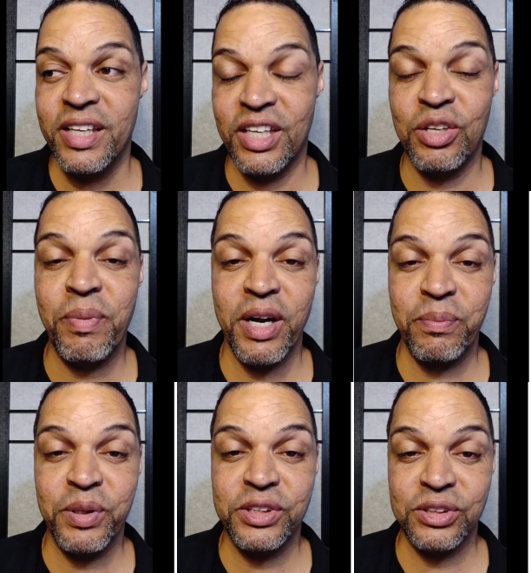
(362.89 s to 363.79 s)
then you
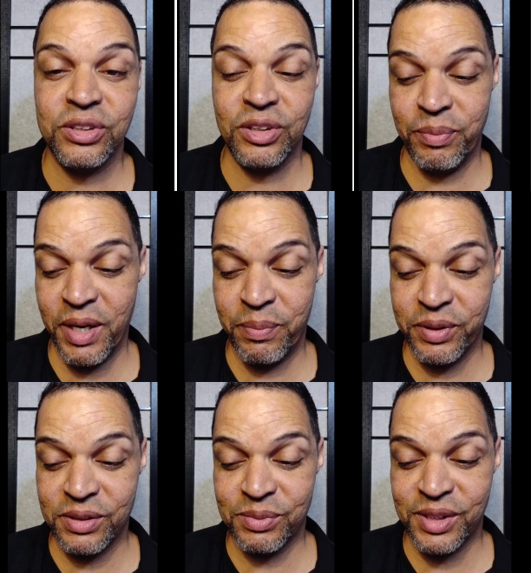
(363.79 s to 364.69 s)
better put
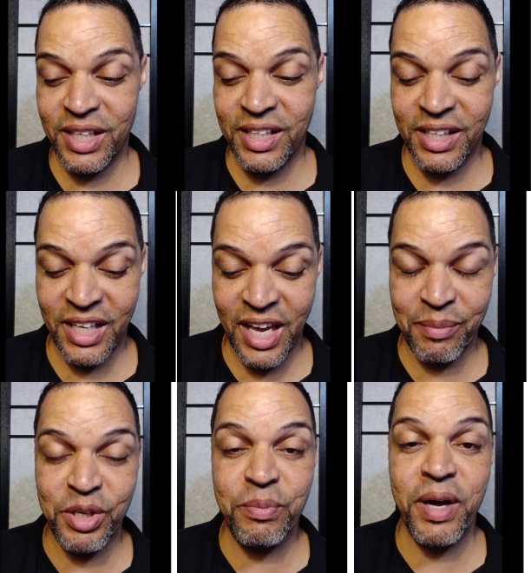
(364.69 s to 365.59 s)
some skin in the
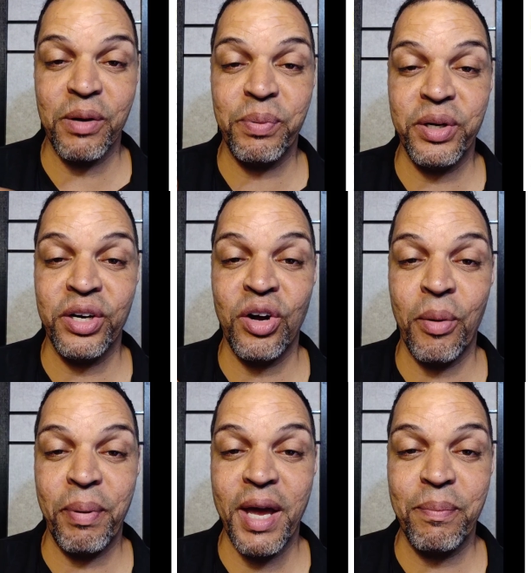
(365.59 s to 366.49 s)
game, and you better put it
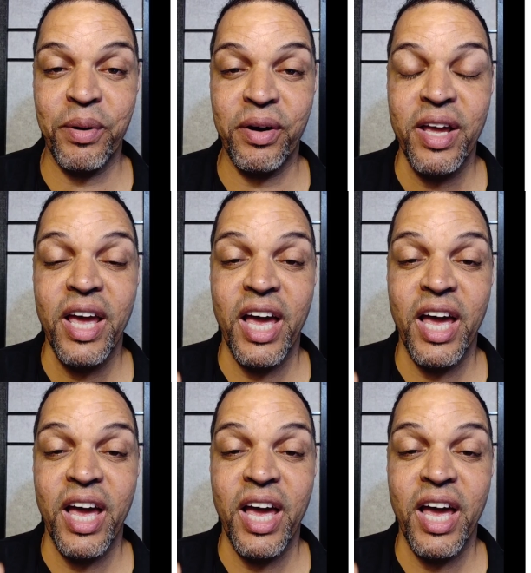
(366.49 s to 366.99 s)
on paper,